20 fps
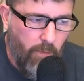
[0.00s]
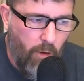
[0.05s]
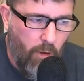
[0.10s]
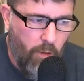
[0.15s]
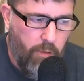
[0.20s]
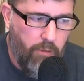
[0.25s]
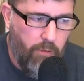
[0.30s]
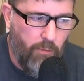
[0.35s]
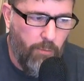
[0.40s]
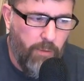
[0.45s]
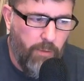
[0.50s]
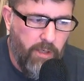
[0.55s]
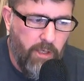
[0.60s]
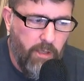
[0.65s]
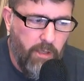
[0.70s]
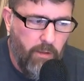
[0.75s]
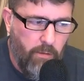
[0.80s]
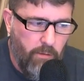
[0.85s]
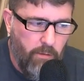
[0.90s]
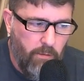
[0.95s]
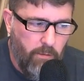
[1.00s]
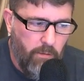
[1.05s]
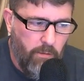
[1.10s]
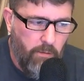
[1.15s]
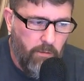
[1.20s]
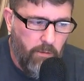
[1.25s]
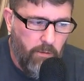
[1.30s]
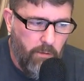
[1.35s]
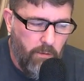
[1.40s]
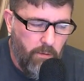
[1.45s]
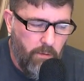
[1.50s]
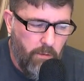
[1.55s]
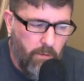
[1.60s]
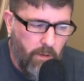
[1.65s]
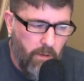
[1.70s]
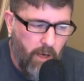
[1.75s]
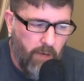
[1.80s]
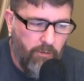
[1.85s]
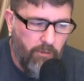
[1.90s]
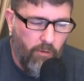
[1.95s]
3
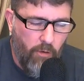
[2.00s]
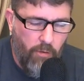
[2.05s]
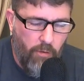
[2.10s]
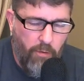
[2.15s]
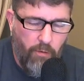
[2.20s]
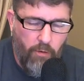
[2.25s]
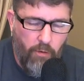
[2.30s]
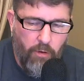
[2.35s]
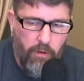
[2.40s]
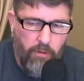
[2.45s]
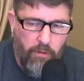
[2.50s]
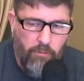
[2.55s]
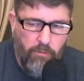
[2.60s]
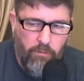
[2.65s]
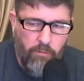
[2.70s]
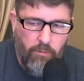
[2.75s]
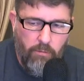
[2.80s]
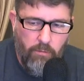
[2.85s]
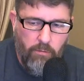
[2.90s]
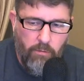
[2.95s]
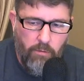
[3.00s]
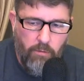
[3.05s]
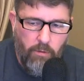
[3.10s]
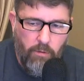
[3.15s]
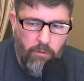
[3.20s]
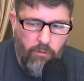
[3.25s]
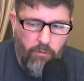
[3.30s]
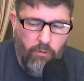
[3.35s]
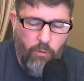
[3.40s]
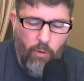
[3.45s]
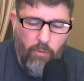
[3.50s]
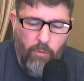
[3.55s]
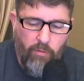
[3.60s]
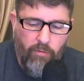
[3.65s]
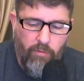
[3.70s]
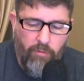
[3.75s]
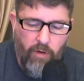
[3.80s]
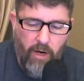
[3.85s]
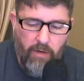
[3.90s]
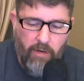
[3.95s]
XR30s, 2 over
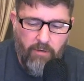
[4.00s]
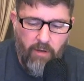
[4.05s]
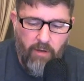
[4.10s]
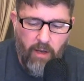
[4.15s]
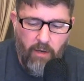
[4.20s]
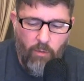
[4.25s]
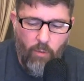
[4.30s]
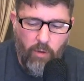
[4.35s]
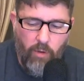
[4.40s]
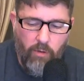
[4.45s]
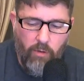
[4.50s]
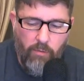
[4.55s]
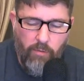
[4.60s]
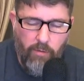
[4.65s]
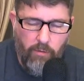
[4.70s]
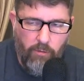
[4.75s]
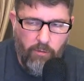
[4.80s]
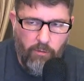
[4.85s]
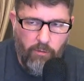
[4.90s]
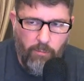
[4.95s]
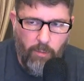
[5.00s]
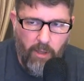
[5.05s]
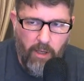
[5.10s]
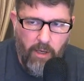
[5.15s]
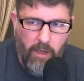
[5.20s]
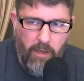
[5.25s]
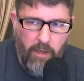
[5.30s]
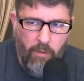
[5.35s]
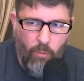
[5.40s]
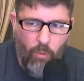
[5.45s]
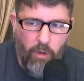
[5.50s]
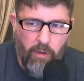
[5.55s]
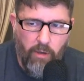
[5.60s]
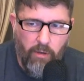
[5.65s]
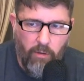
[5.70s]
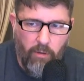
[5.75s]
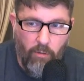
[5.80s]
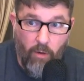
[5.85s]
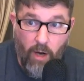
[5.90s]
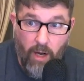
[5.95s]
the frag tank, 1 over the display, 1
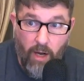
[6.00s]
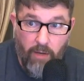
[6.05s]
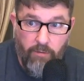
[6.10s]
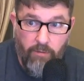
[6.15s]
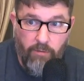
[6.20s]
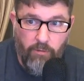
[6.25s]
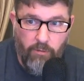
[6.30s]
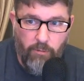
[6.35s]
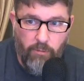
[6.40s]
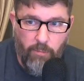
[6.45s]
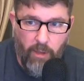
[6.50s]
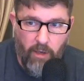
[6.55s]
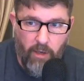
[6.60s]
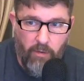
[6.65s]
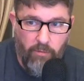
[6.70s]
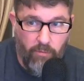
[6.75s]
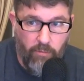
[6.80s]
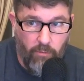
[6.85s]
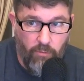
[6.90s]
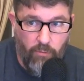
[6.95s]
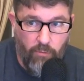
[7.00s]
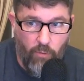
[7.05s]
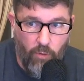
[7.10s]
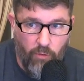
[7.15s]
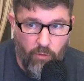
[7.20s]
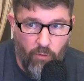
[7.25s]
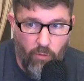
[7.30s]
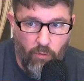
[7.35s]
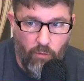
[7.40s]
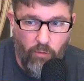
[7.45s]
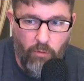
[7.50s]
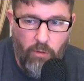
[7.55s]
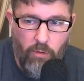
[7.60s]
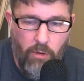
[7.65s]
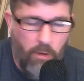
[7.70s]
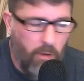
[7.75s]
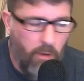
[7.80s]
in the garage is a spare, so it's 4 total.